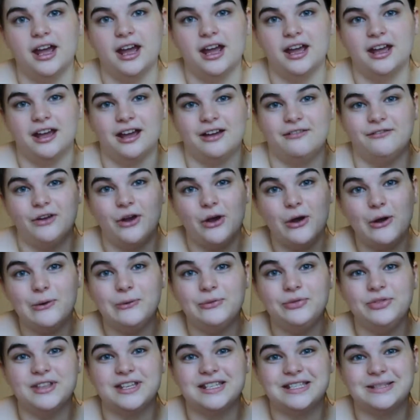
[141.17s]
I have
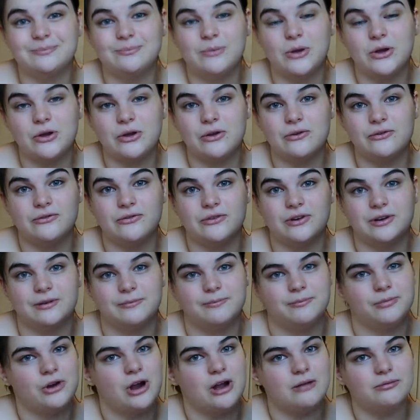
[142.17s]
owned this book
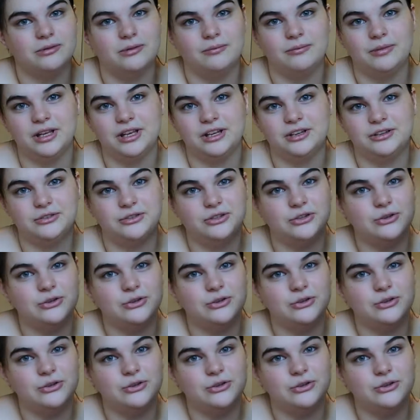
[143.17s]
for probably